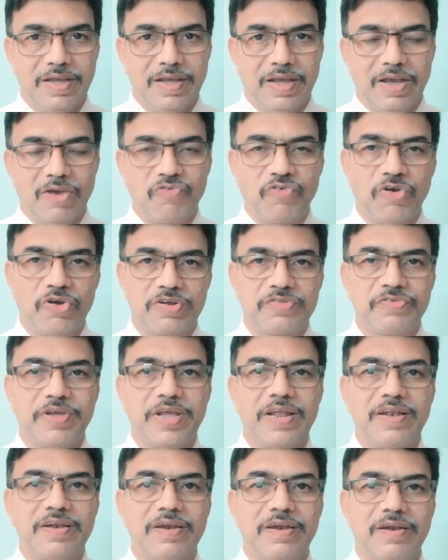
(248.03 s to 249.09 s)
Of course, we
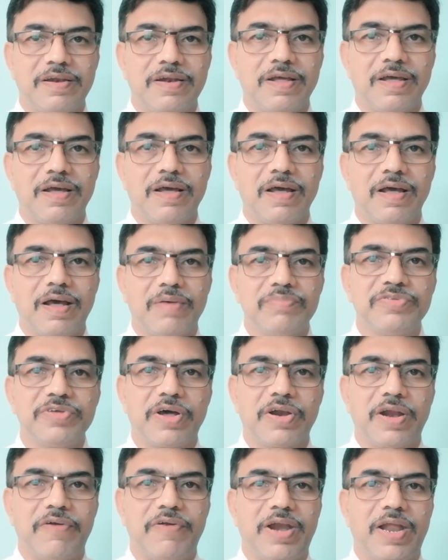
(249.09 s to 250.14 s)
can observe
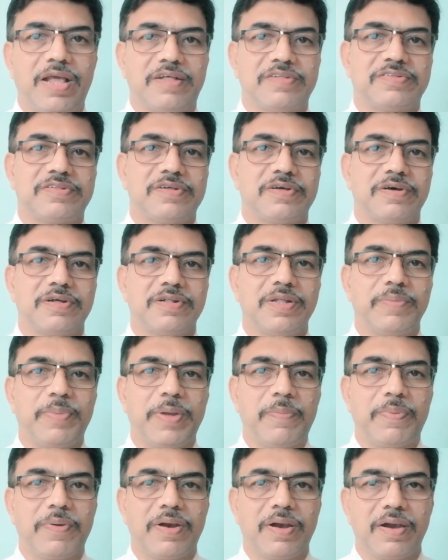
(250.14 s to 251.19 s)
nowadays the
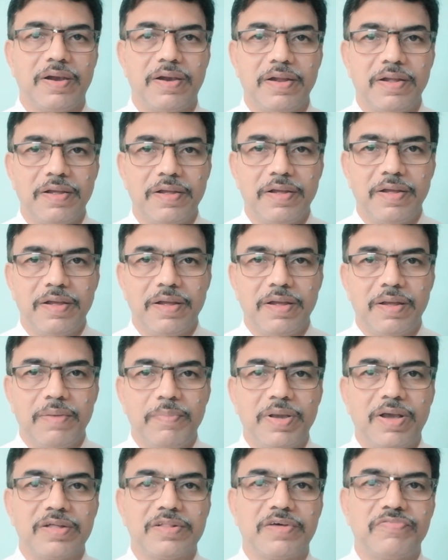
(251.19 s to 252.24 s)
people,
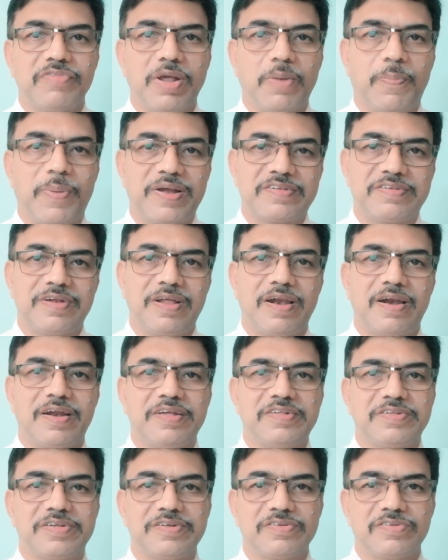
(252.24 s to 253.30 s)
because of their personal
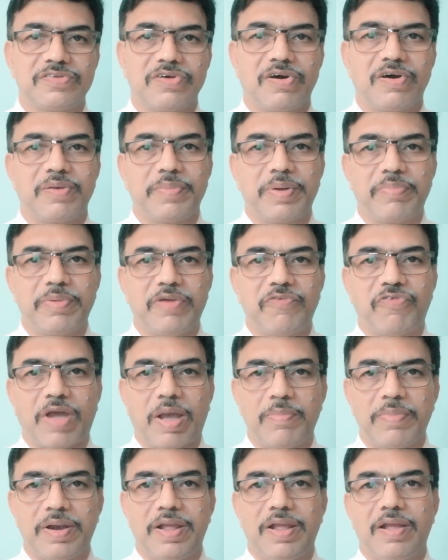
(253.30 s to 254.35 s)
reasons or maybe
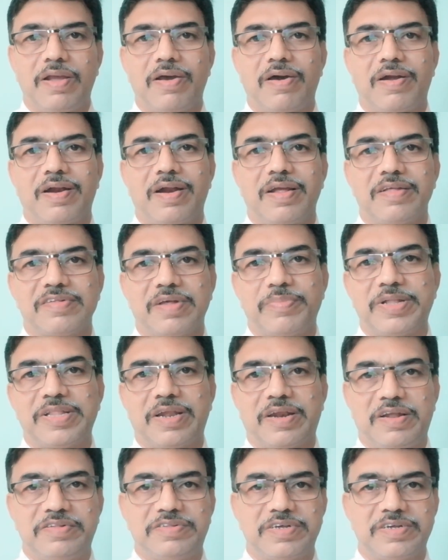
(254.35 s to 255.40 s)
family or some other
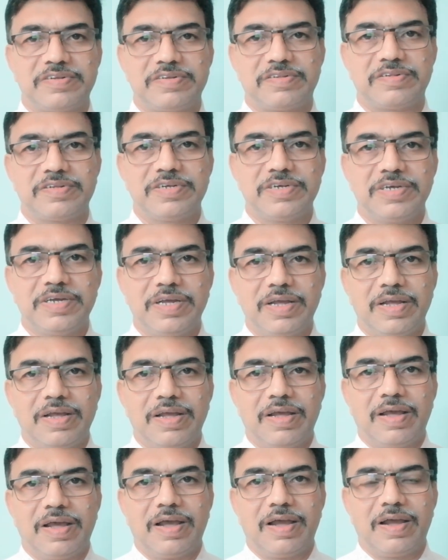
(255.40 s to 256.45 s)
reasons,
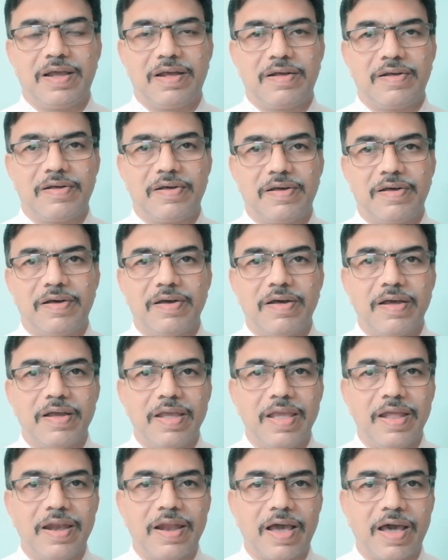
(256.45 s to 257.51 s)

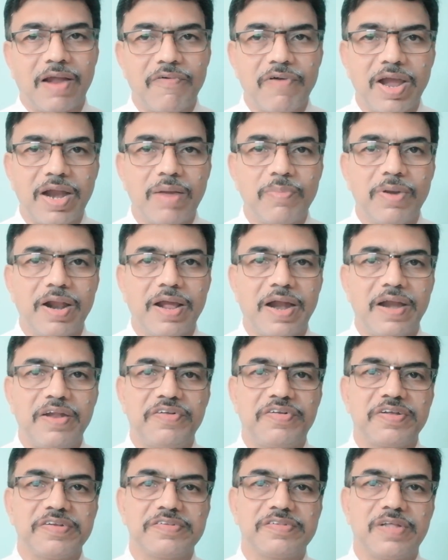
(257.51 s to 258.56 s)
in unavoidable
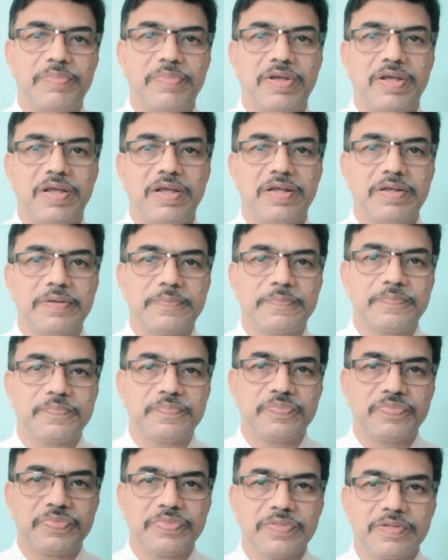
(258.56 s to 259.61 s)
conditions they may
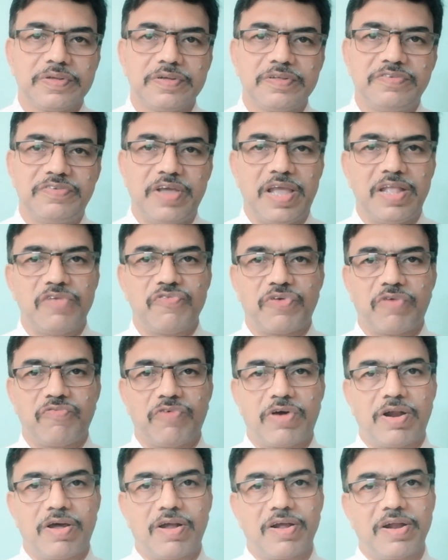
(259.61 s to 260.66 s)
change from
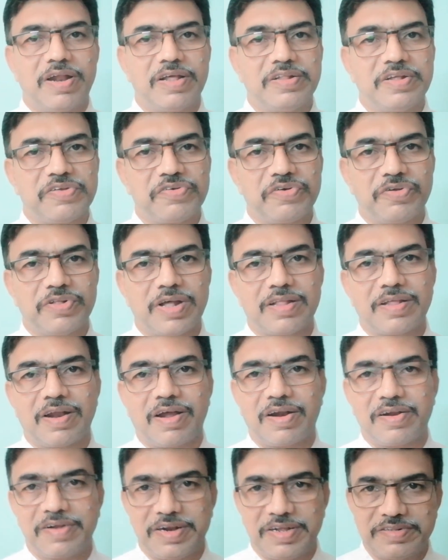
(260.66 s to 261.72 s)
one organization to the other
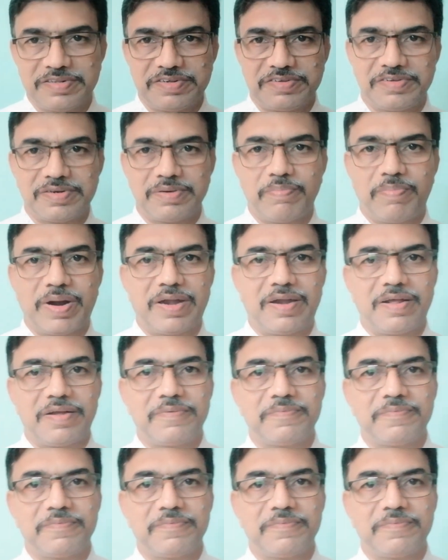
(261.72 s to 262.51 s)
organization. But